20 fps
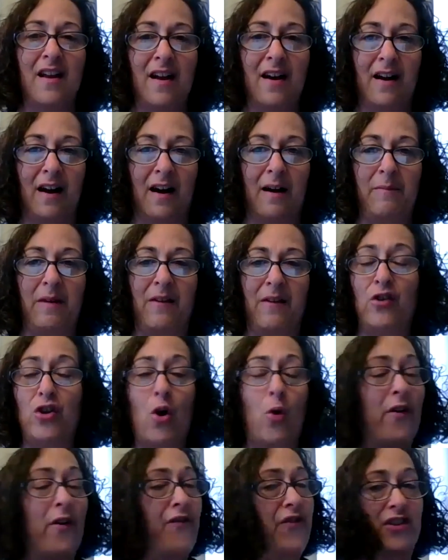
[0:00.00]
Um, even though
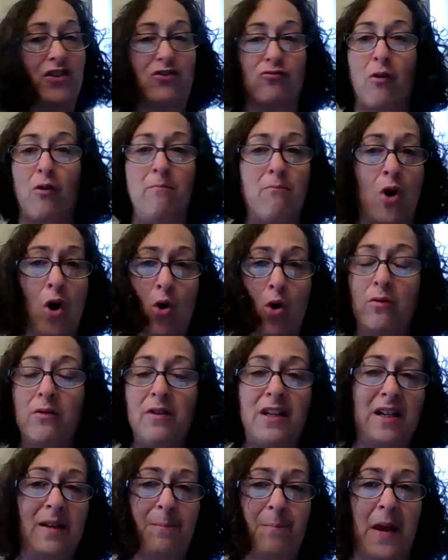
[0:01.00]
if it's
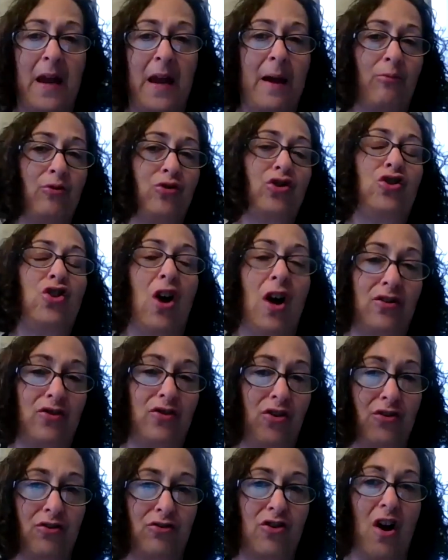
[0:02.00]
remotely being able to talk to
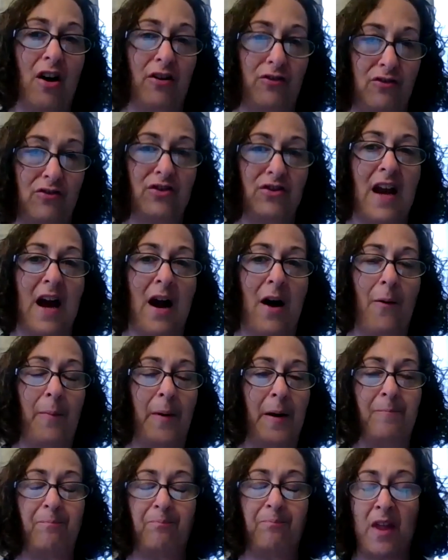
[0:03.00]
their doctors now,
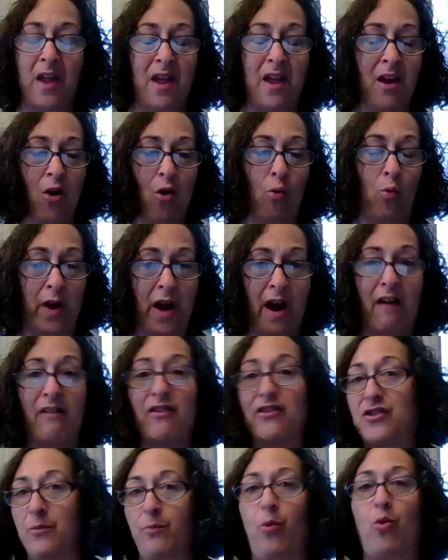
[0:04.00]
but we are a
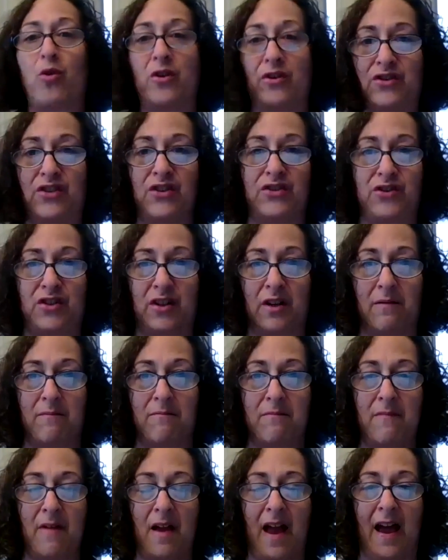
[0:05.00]
support
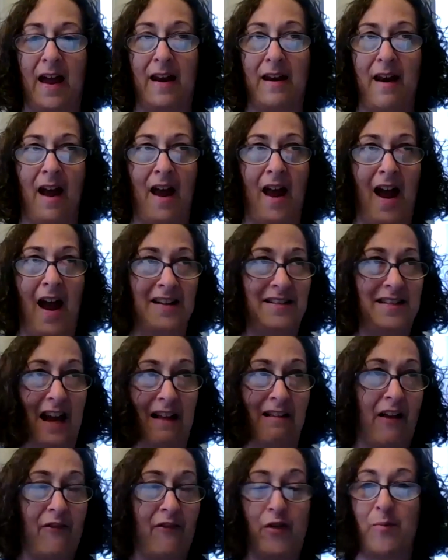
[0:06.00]
system, and I
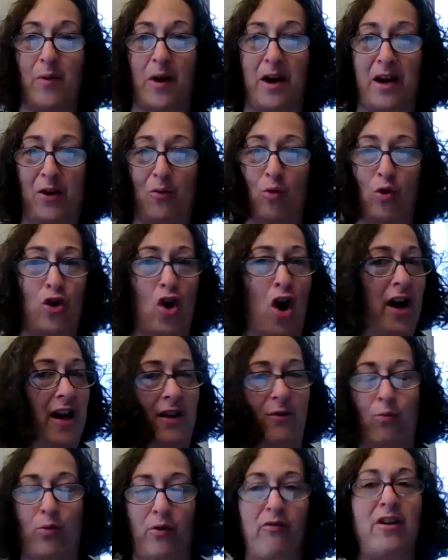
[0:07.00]
tell everybody we're not
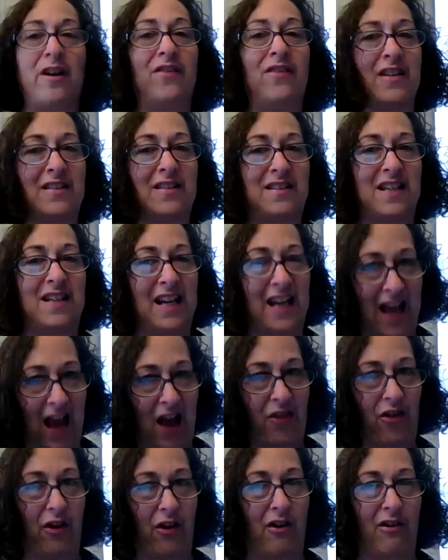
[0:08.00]
we're in this
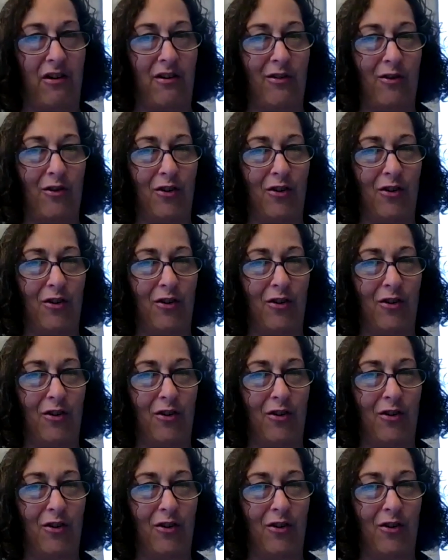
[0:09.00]
together.